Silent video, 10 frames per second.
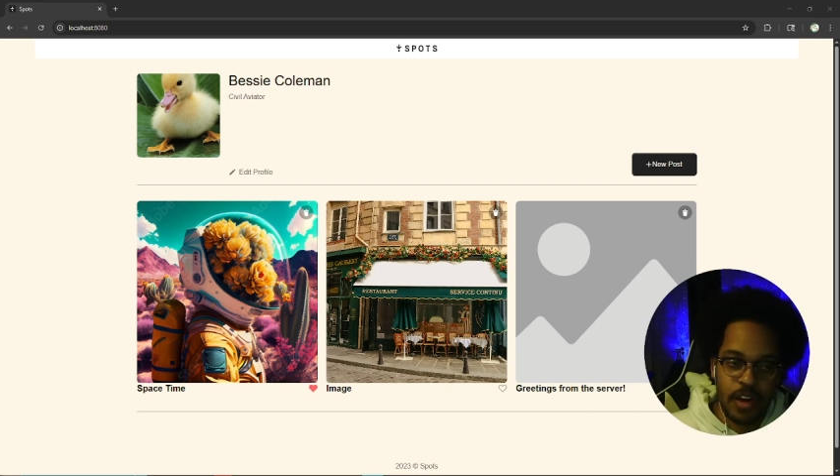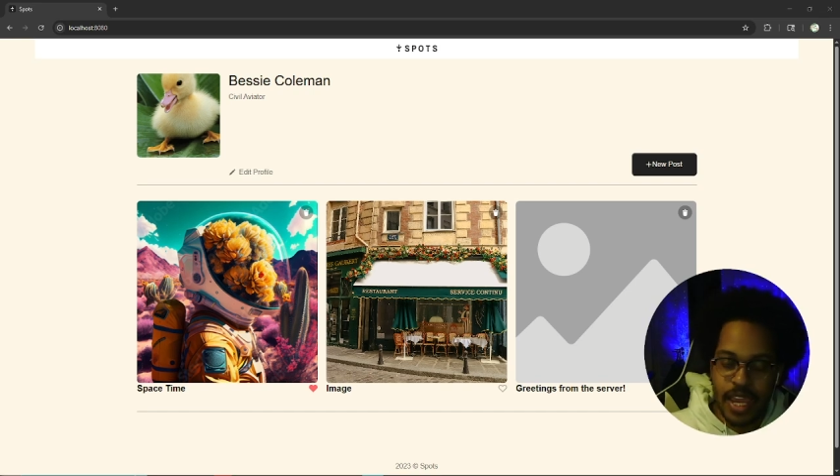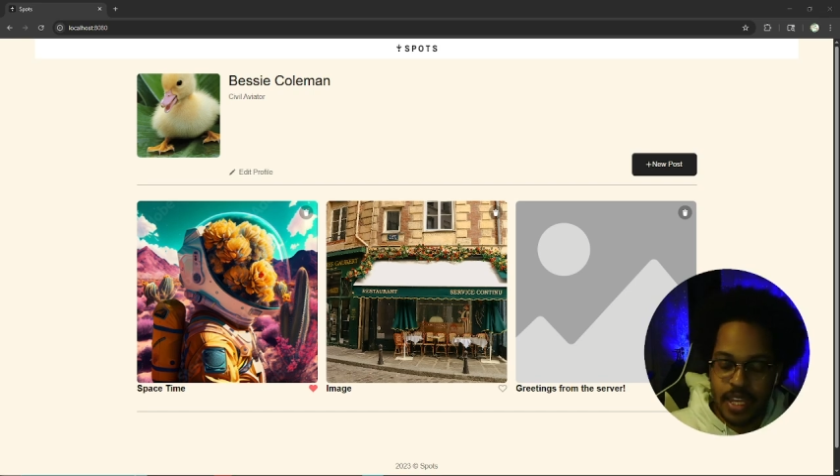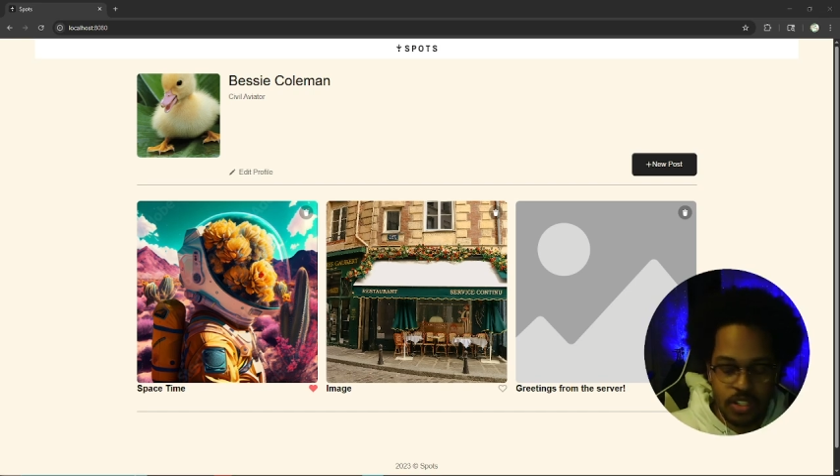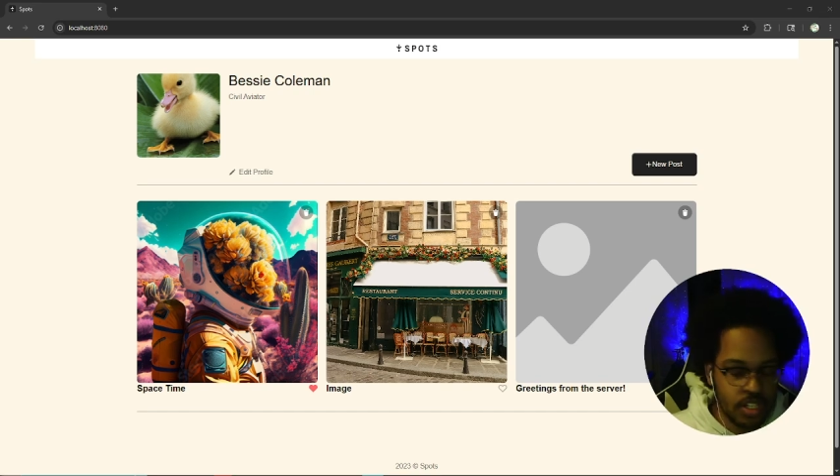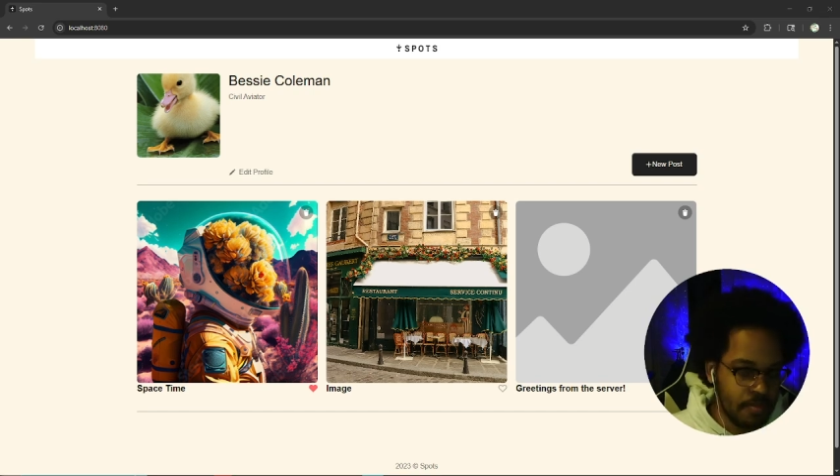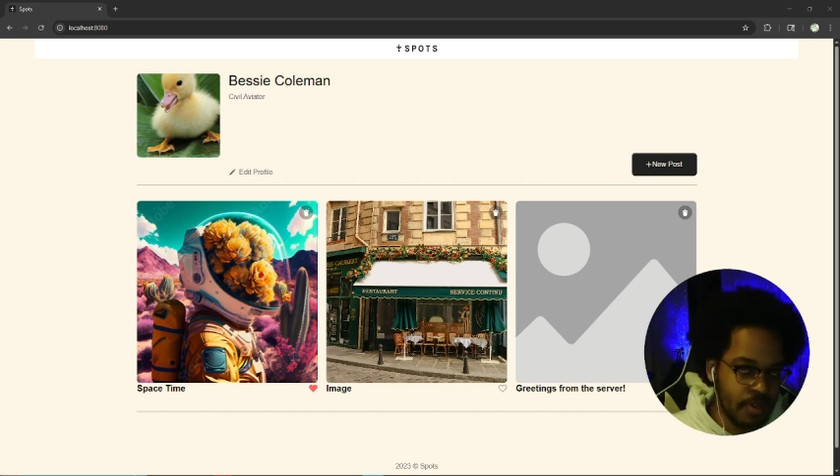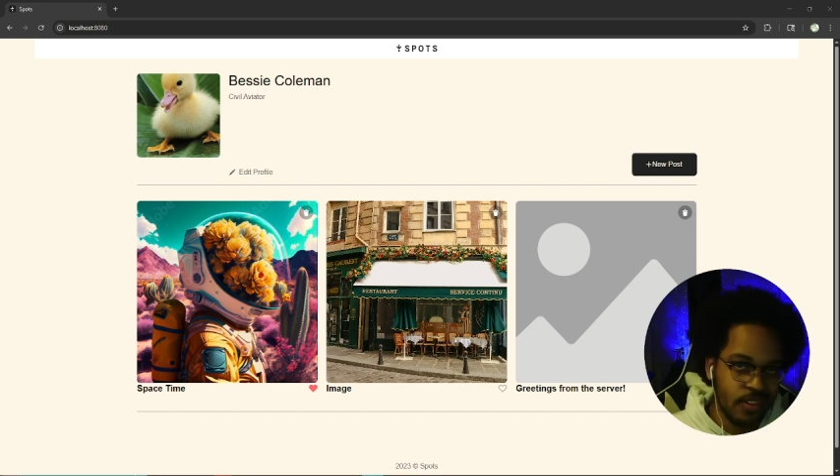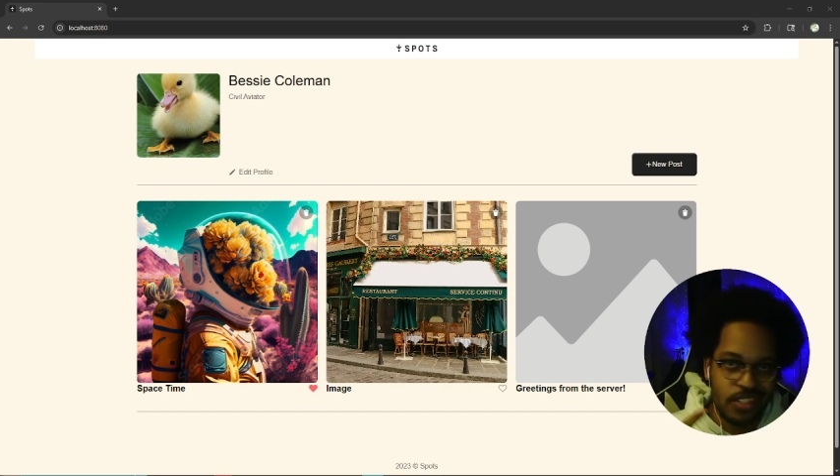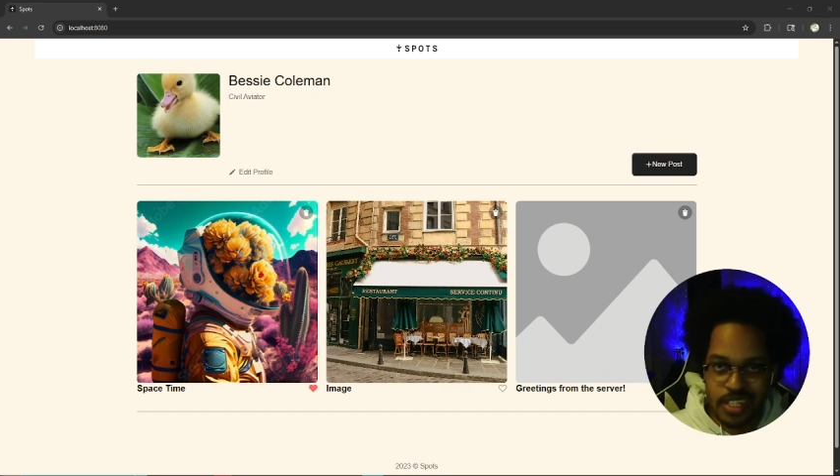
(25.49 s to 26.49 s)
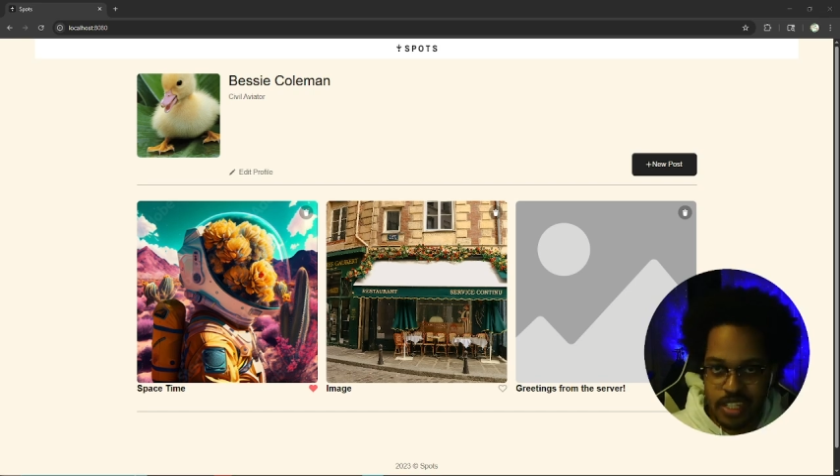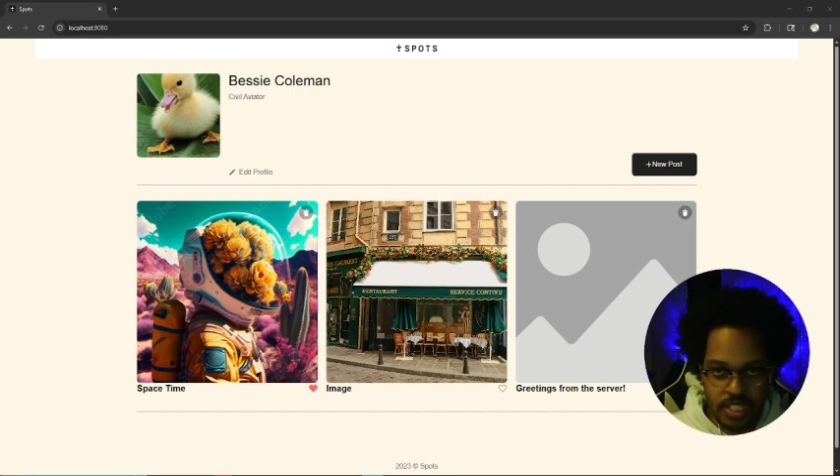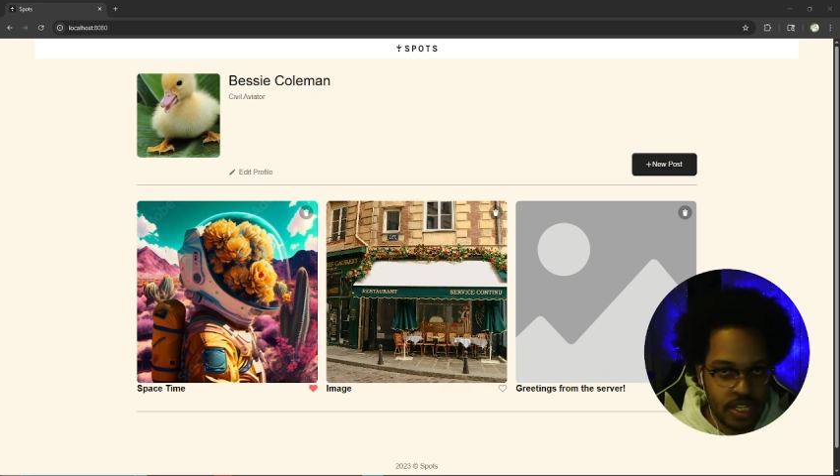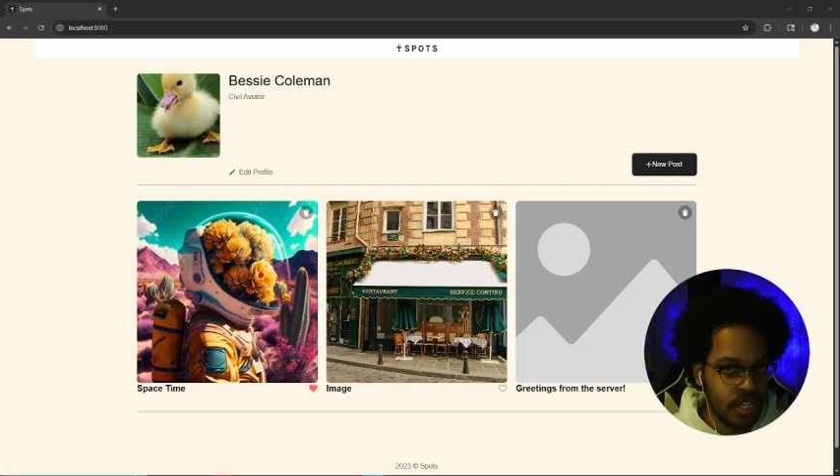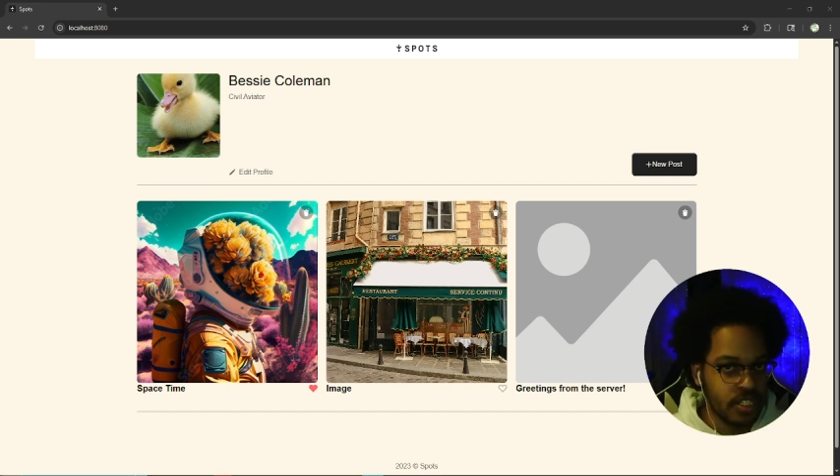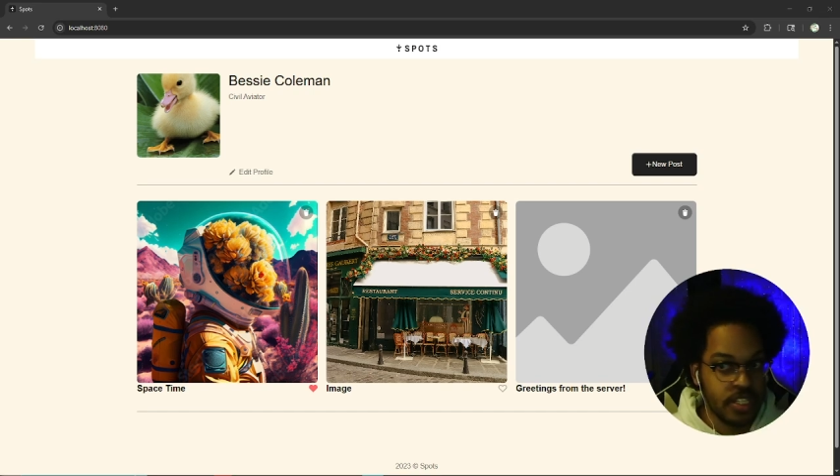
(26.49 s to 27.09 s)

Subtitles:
HTML, CSS,